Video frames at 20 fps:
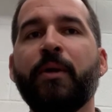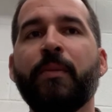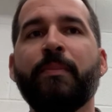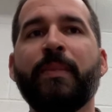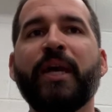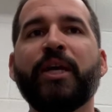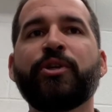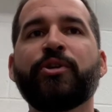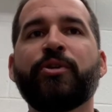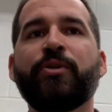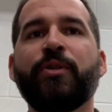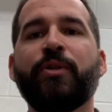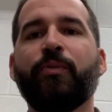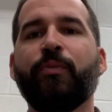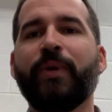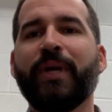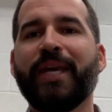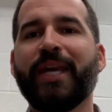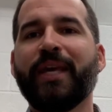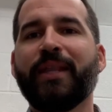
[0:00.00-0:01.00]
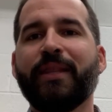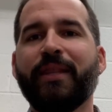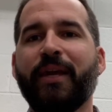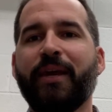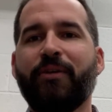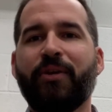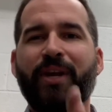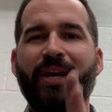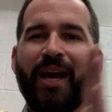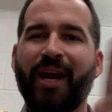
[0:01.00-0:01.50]
Make sure that we get
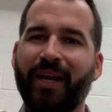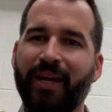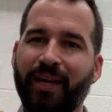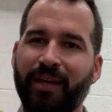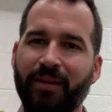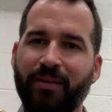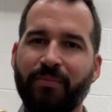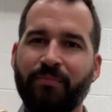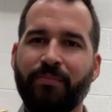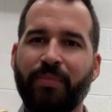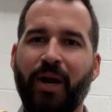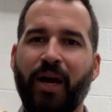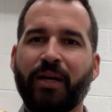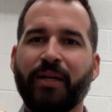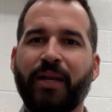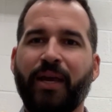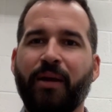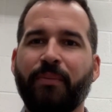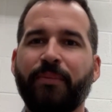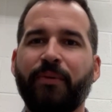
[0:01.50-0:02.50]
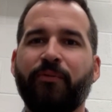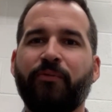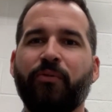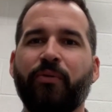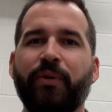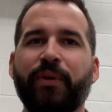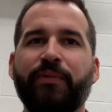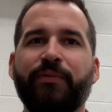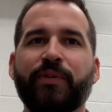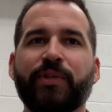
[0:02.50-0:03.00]
there and not get bogged down before
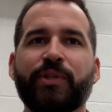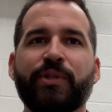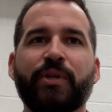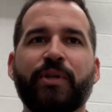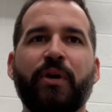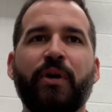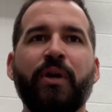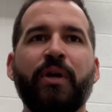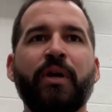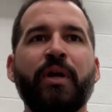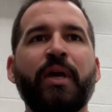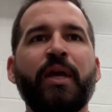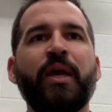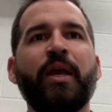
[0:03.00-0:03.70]
we even start.